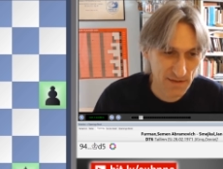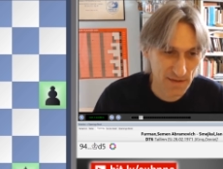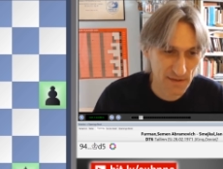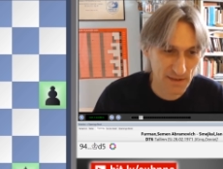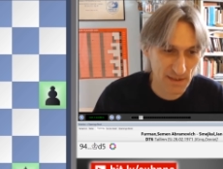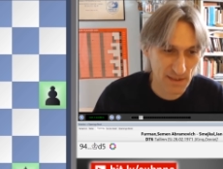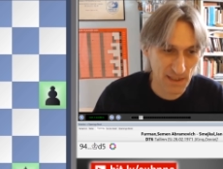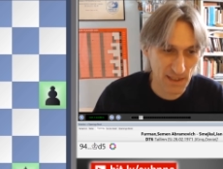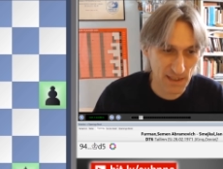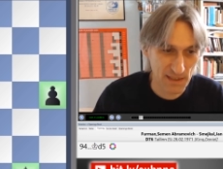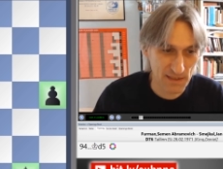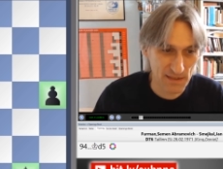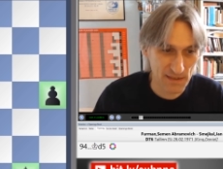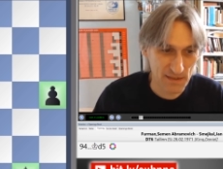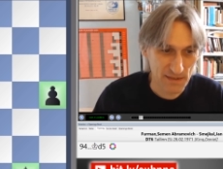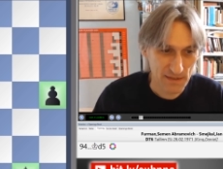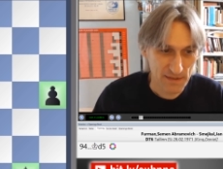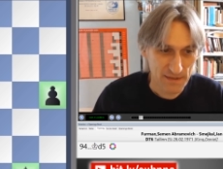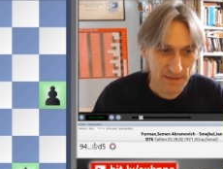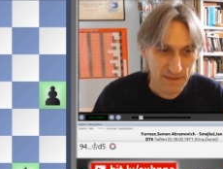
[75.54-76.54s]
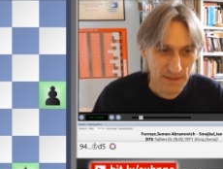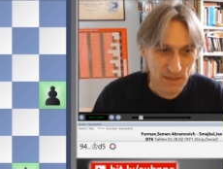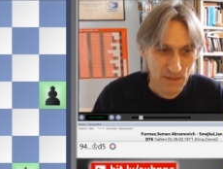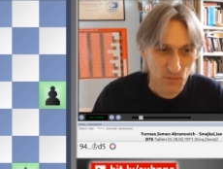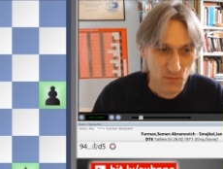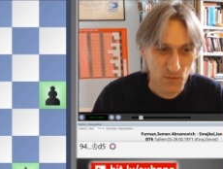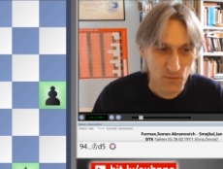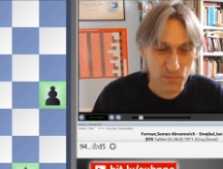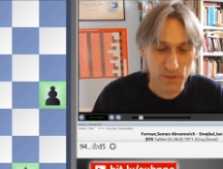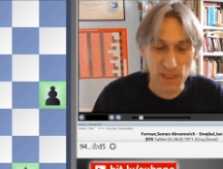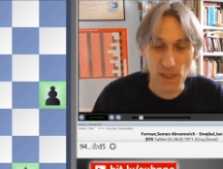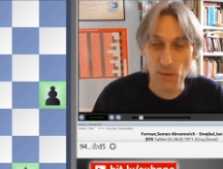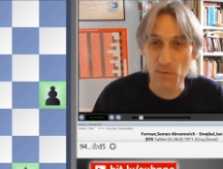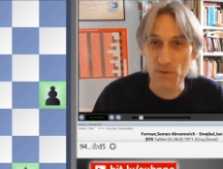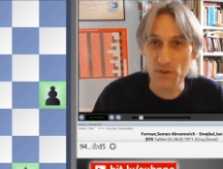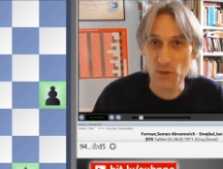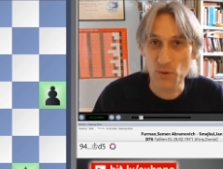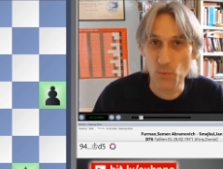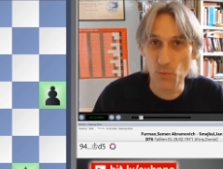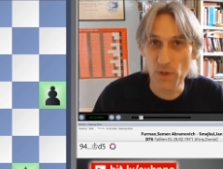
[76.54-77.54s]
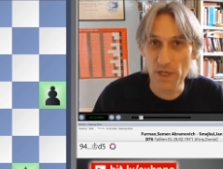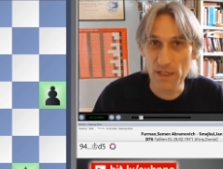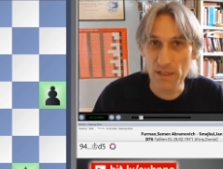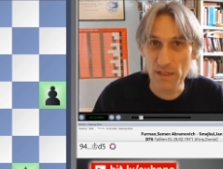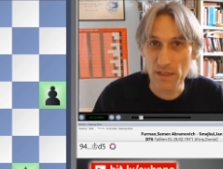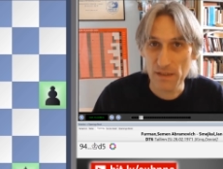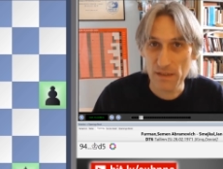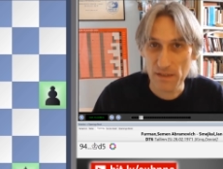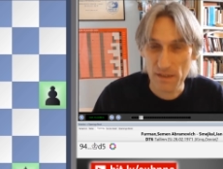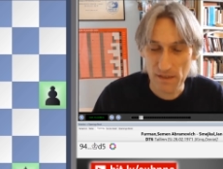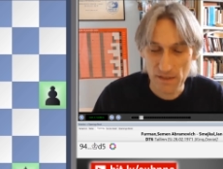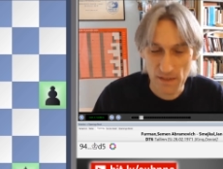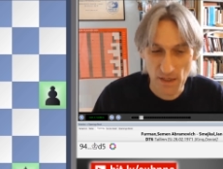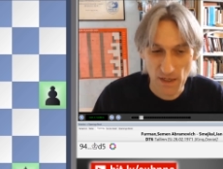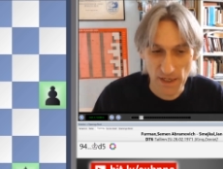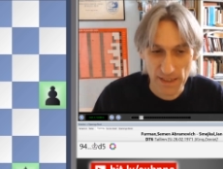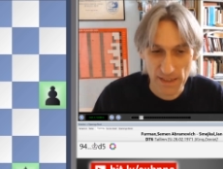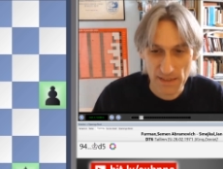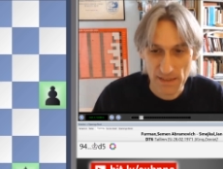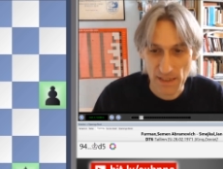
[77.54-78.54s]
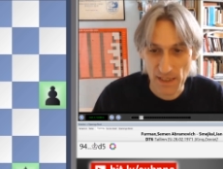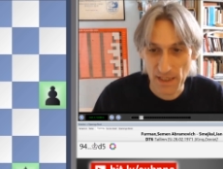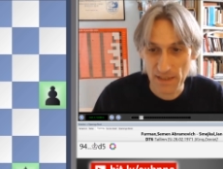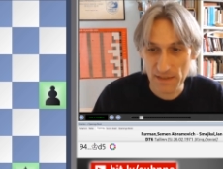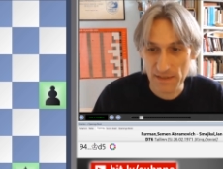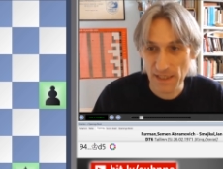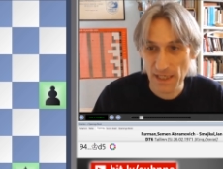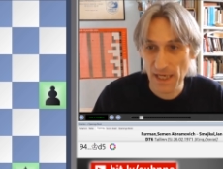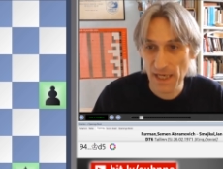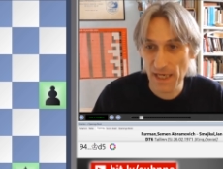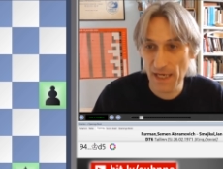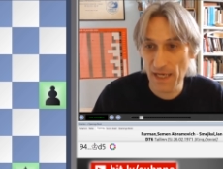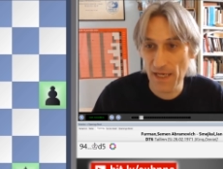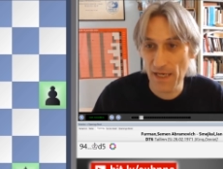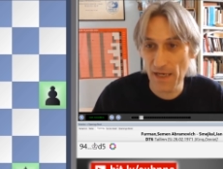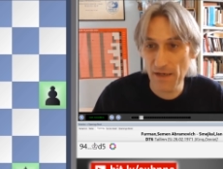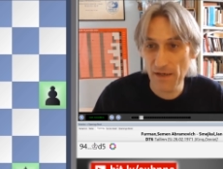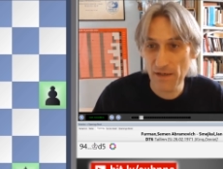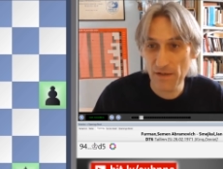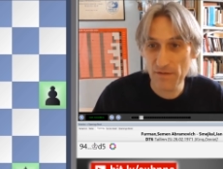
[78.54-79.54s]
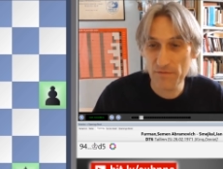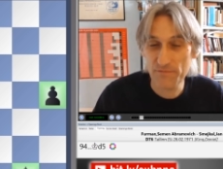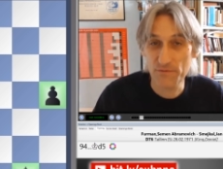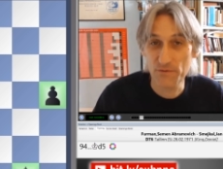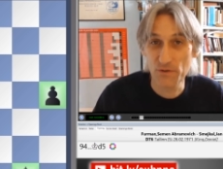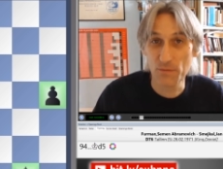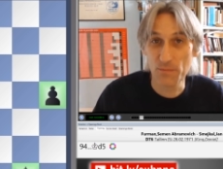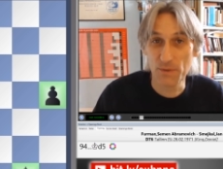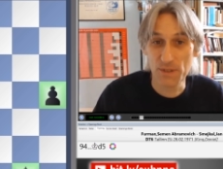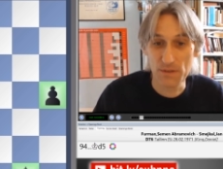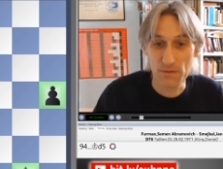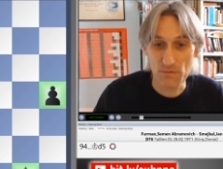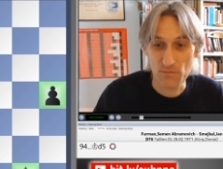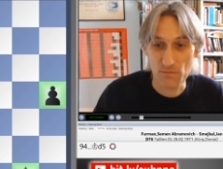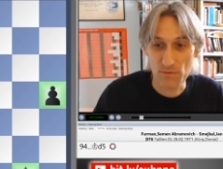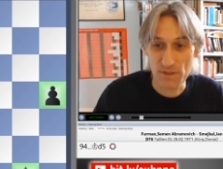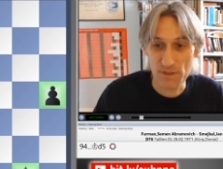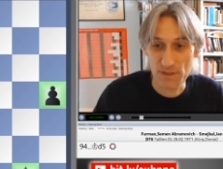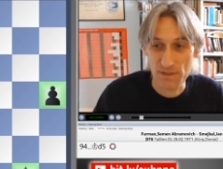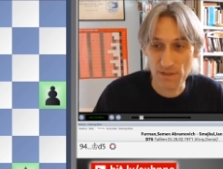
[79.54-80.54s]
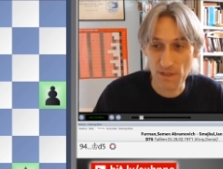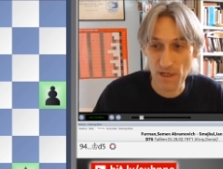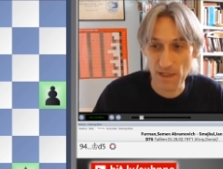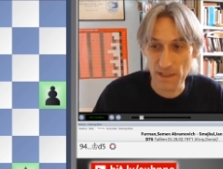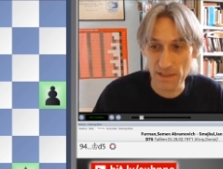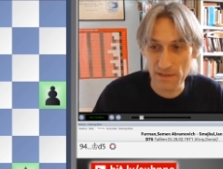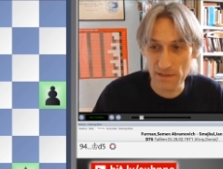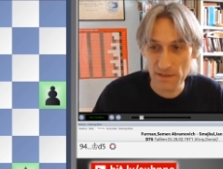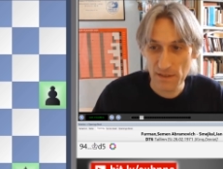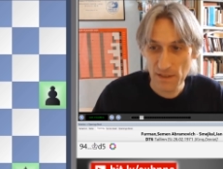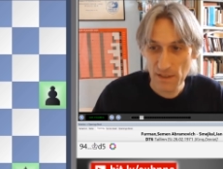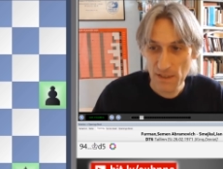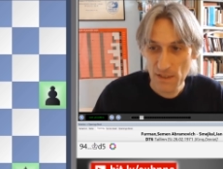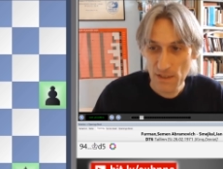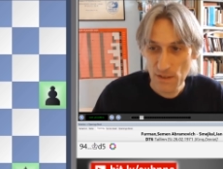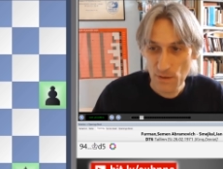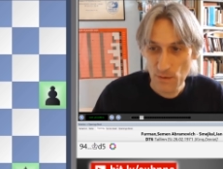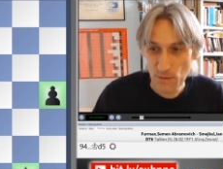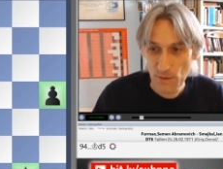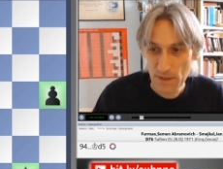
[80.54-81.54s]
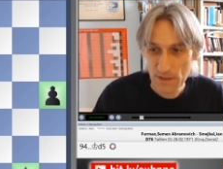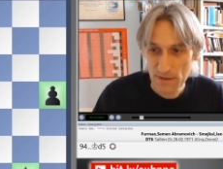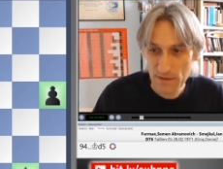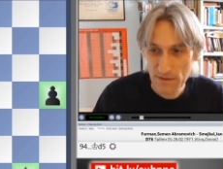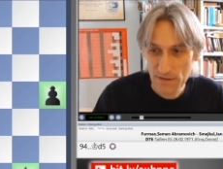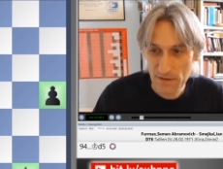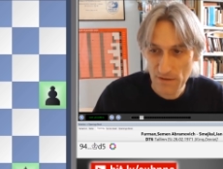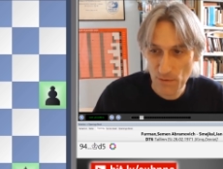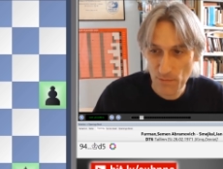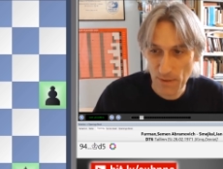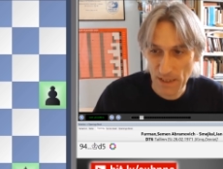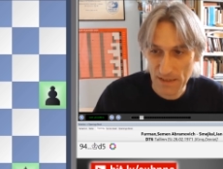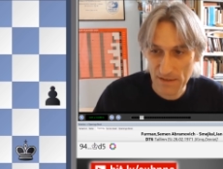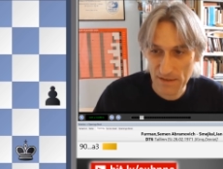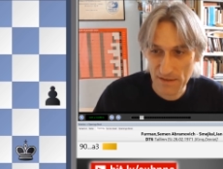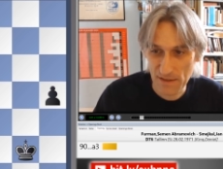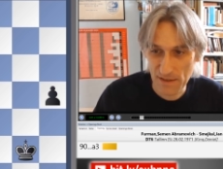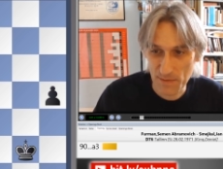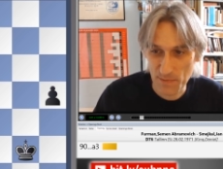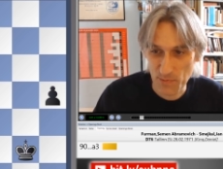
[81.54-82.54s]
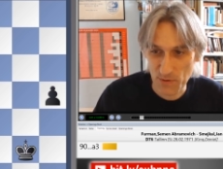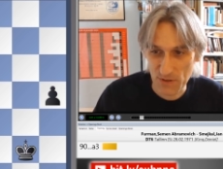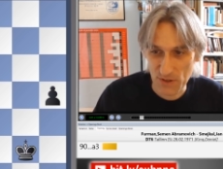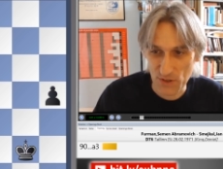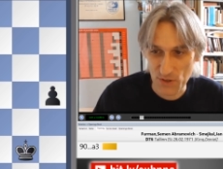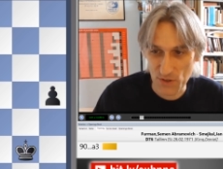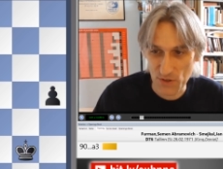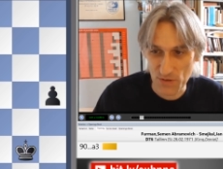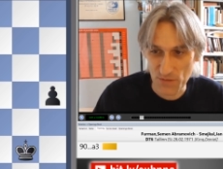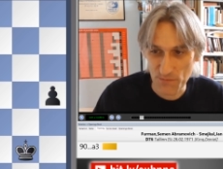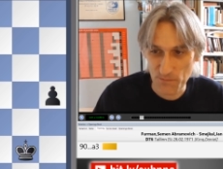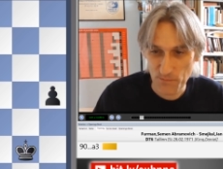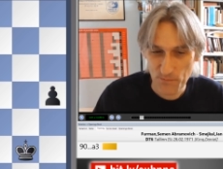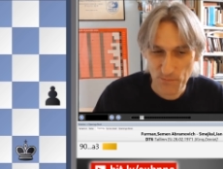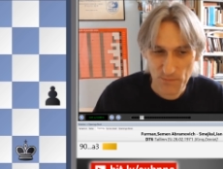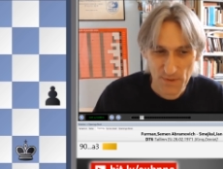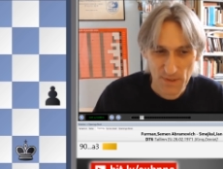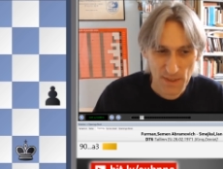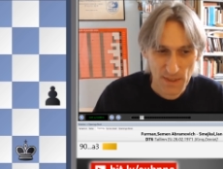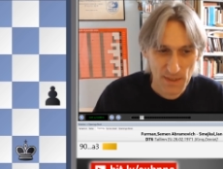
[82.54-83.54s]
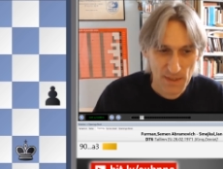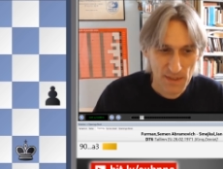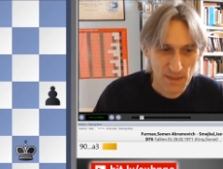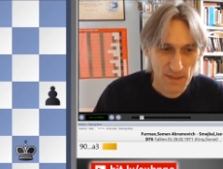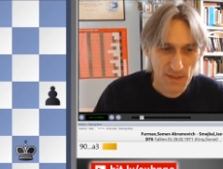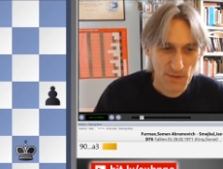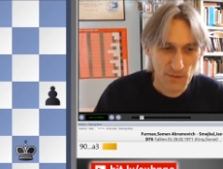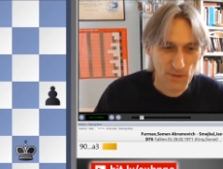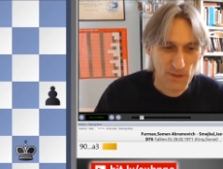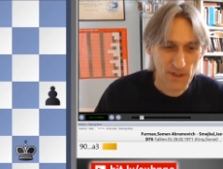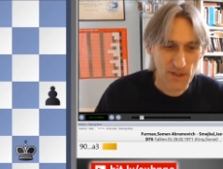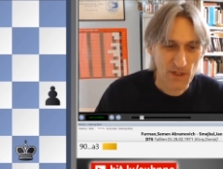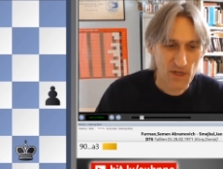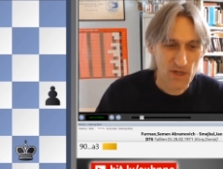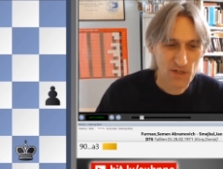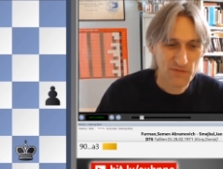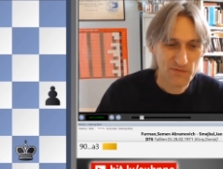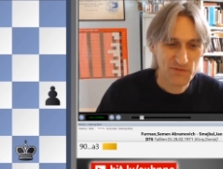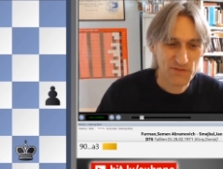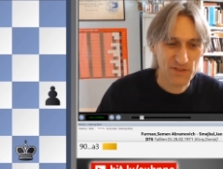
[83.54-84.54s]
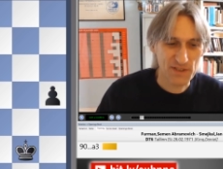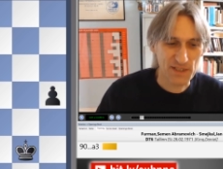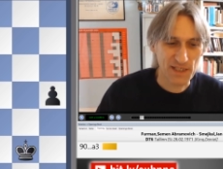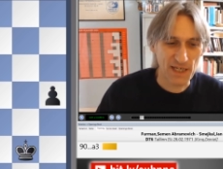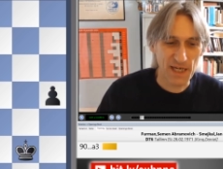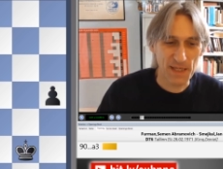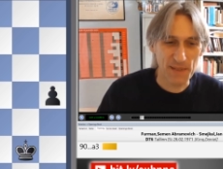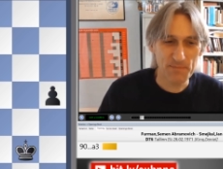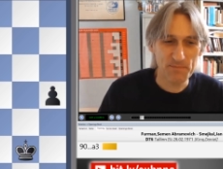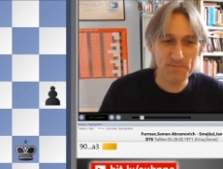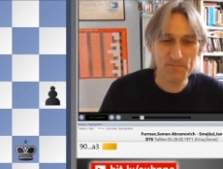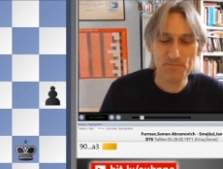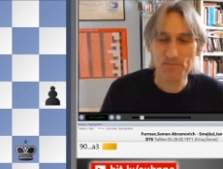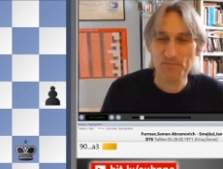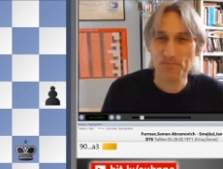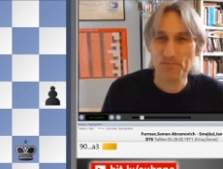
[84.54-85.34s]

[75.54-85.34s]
the king will be able to win the knight. And here, Furman resigned. Well, let's just go back to this position. Well, after the game,